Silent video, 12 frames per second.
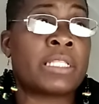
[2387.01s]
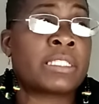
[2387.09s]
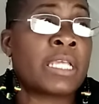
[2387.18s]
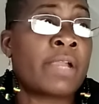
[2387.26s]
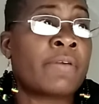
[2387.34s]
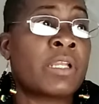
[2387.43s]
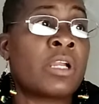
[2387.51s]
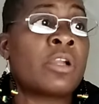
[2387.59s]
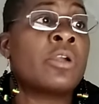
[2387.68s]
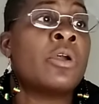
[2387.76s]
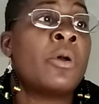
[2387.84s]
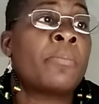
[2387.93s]
what you
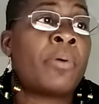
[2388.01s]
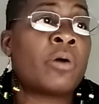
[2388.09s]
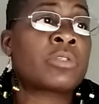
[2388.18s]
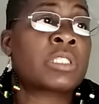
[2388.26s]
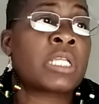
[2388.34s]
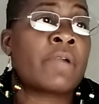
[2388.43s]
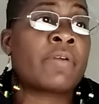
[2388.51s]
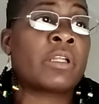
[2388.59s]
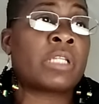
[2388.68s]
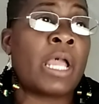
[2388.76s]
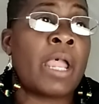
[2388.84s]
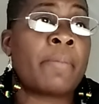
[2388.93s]
eat,
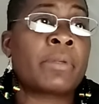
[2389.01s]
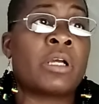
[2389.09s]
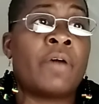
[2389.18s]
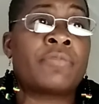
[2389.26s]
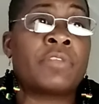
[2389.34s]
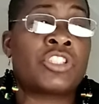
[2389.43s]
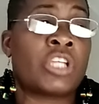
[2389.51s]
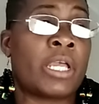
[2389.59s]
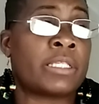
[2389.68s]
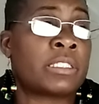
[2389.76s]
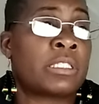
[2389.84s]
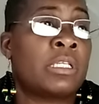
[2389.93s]
but it
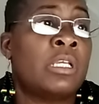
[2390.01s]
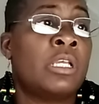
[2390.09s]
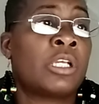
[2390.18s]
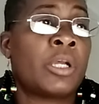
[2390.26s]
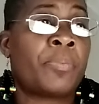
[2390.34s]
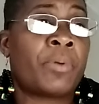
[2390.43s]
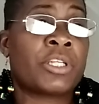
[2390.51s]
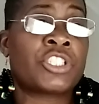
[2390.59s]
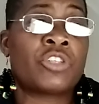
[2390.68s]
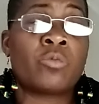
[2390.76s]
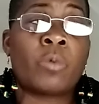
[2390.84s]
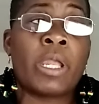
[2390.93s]
requires a holistic
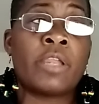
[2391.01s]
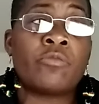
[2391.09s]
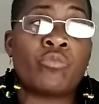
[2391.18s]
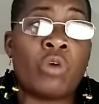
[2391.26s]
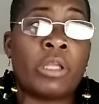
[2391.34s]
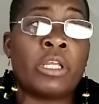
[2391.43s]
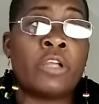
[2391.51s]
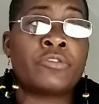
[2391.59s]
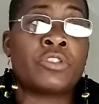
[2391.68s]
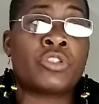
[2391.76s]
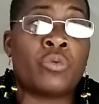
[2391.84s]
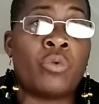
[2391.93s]
approach, one
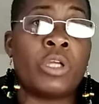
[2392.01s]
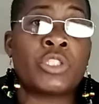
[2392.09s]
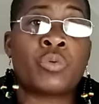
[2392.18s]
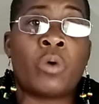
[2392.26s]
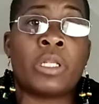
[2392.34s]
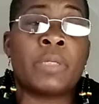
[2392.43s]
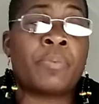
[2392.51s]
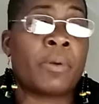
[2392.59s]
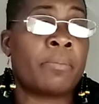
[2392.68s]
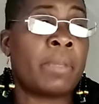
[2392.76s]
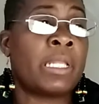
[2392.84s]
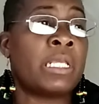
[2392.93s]
that meets the
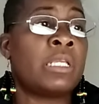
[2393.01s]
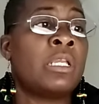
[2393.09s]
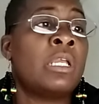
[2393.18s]
physical,